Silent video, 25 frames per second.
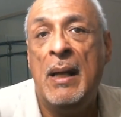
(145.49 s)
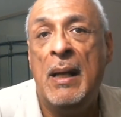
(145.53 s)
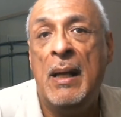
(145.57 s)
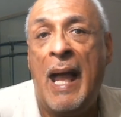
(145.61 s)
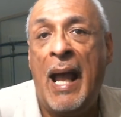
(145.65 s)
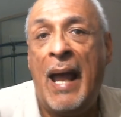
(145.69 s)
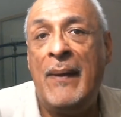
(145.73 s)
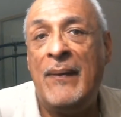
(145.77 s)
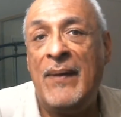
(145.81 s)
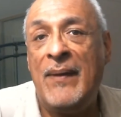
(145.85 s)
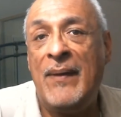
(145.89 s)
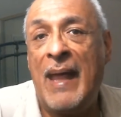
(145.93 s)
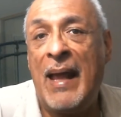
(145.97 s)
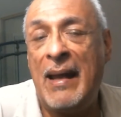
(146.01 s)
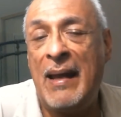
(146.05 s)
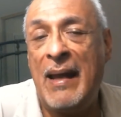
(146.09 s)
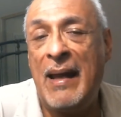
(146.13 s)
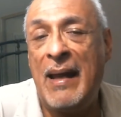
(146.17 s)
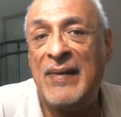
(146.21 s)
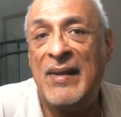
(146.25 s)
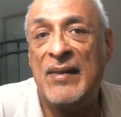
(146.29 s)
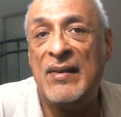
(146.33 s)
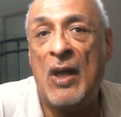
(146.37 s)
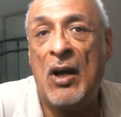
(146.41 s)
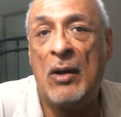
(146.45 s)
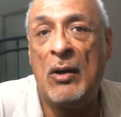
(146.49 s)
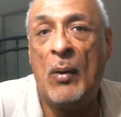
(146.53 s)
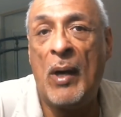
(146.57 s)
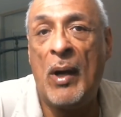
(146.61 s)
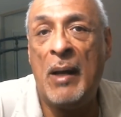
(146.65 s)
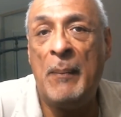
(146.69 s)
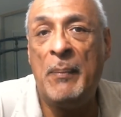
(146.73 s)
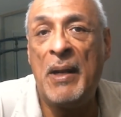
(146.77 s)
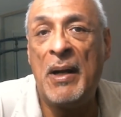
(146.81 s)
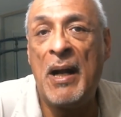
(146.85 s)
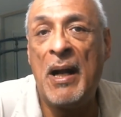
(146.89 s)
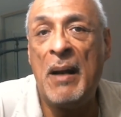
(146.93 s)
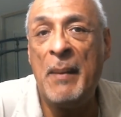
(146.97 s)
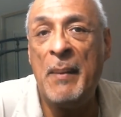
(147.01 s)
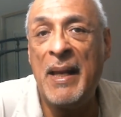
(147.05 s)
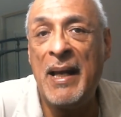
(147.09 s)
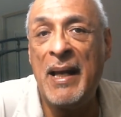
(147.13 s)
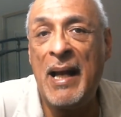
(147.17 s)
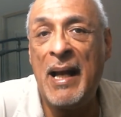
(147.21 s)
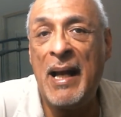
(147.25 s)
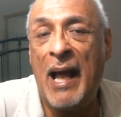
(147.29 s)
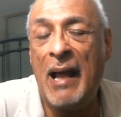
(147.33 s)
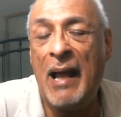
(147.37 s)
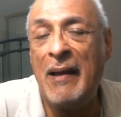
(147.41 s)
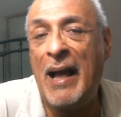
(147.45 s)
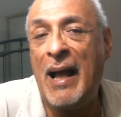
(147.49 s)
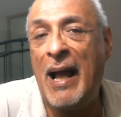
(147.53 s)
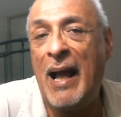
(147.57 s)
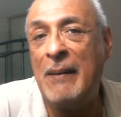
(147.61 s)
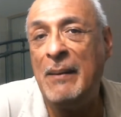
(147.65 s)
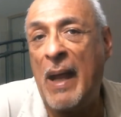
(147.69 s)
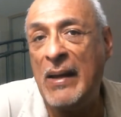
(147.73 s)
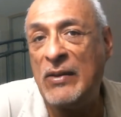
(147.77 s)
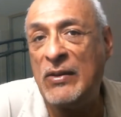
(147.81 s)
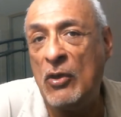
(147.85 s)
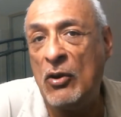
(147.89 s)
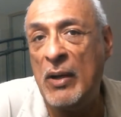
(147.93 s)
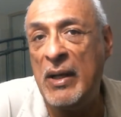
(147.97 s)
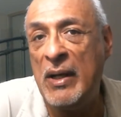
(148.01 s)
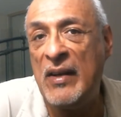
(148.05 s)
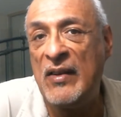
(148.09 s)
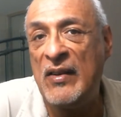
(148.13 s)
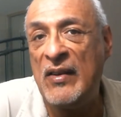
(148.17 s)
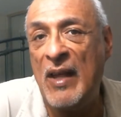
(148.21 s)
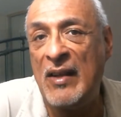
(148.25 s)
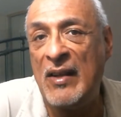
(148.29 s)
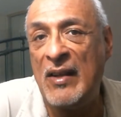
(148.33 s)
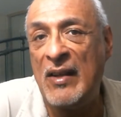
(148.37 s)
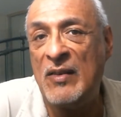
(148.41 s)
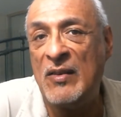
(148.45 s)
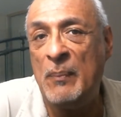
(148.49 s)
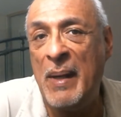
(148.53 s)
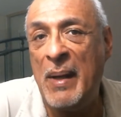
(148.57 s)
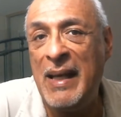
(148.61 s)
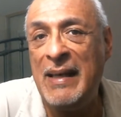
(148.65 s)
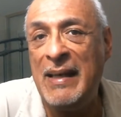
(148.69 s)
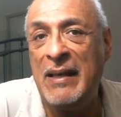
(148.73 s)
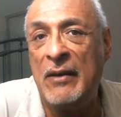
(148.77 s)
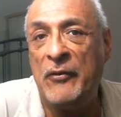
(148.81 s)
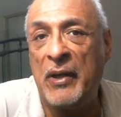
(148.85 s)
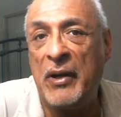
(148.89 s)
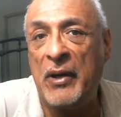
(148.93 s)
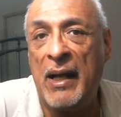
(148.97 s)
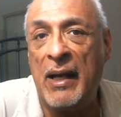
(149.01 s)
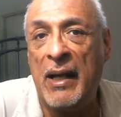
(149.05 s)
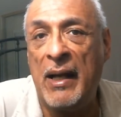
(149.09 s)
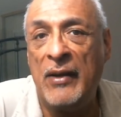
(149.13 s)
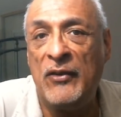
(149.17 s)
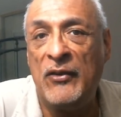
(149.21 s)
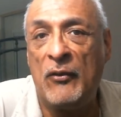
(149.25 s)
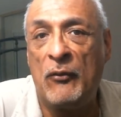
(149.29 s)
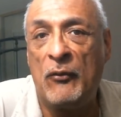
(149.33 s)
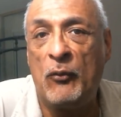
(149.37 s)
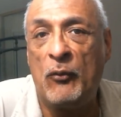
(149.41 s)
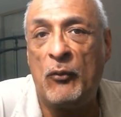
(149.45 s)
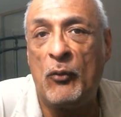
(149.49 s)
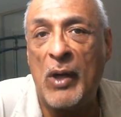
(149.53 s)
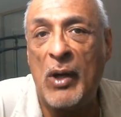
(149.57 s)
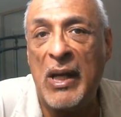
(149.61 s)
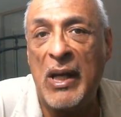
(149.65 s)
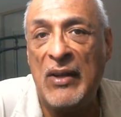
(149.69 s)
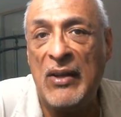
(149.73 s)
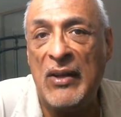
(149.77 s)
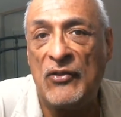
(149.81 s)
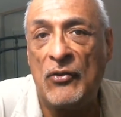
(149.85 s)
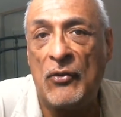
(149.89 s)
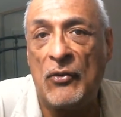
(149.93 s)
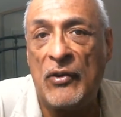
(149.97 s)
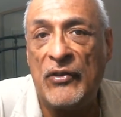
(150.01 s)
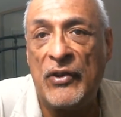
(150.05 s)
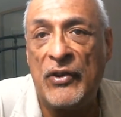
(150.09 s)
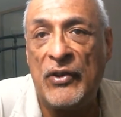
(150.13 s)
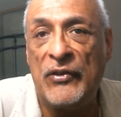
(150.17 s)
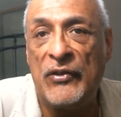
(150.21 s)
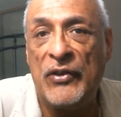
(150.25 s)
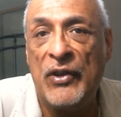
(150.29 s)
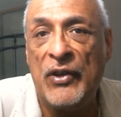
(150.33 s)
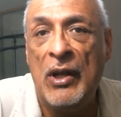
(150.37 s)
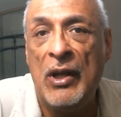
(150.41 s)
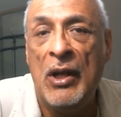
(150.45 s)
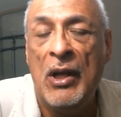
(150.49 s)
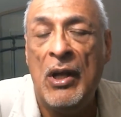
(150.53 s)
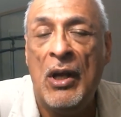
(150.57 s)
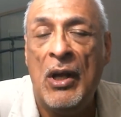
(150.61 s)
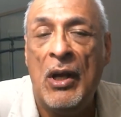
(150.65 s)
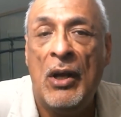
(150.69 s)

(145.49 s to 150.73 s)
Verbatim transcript: and, and, and has since gone away. But, I mean, I, I, I throw in as, as many different kinds of resources